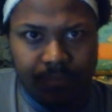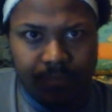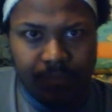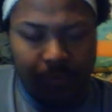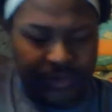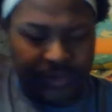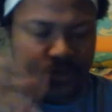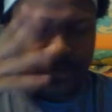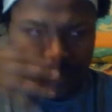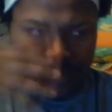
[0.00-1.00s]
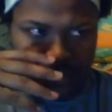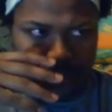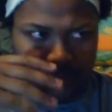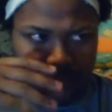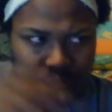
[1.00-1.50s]
and we just,
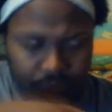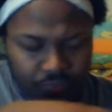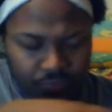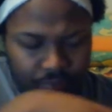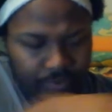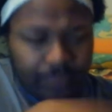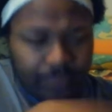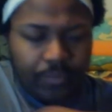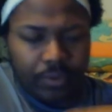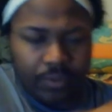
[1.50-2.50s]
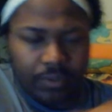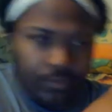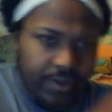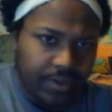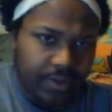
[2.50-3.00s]
we try to boil it
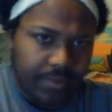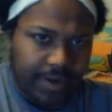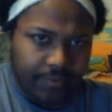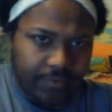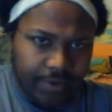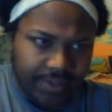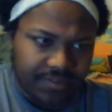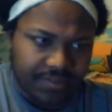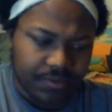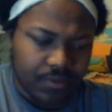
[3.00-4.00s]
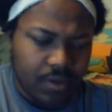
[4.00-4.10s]
away to the back of our heads,